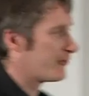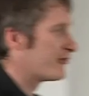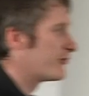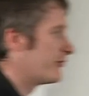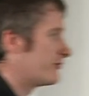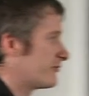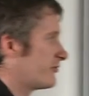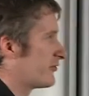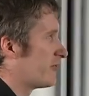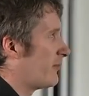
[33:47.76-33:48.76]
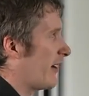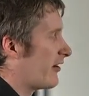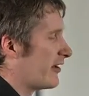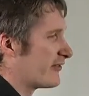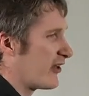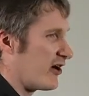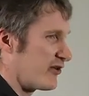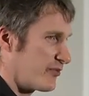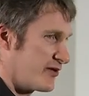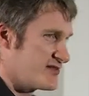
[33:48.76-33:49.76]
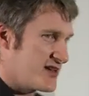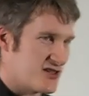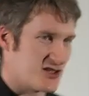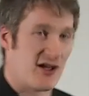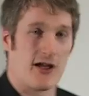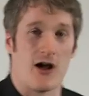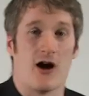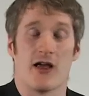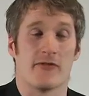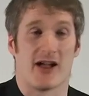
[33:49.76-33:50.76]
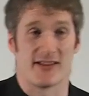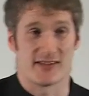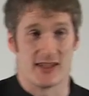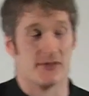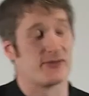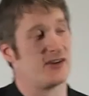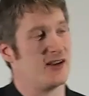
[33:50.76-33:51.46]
I want to talk, to you about is the hardest presentation I, I ever had to give.